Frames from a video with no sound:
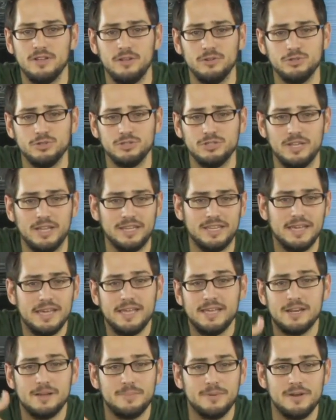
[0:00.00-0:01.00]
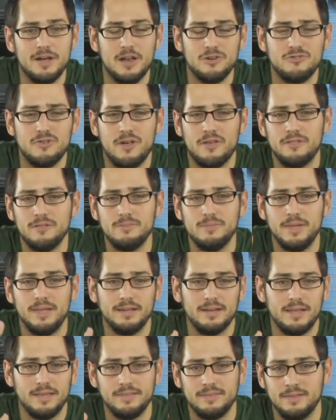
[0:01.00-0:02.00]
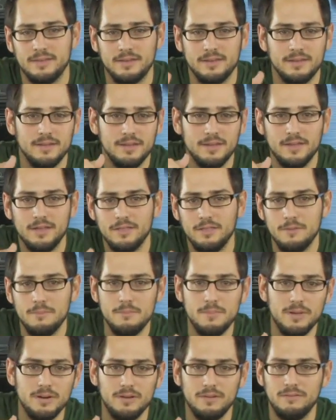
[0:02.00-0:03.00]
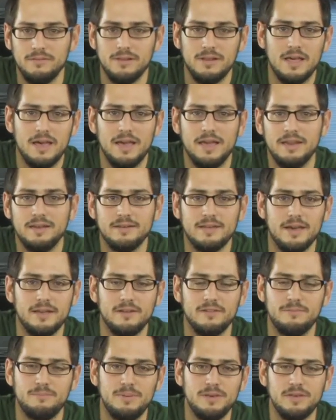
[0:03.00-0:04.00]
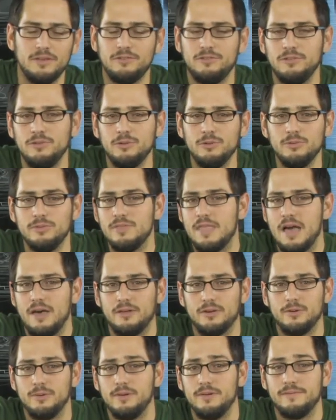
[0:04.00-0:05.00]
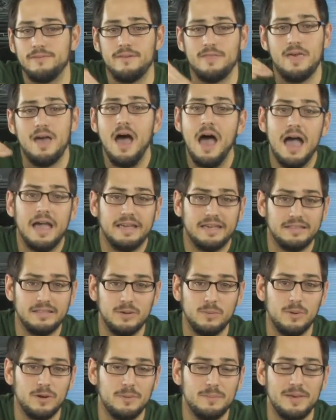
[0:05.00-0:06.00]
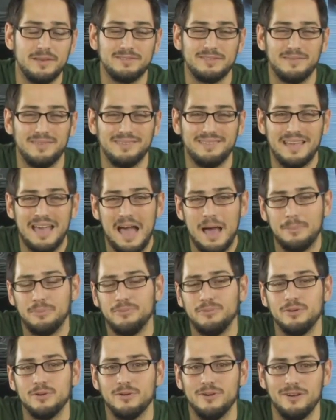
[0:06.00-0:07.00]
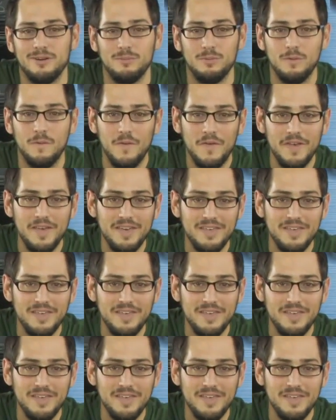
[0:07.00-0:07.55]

Ultra is like kicking it up a notch rather than being like the the middle of the line kind of PSU. Now they're going for the high end. They want to make stuff that's absolutely incredible.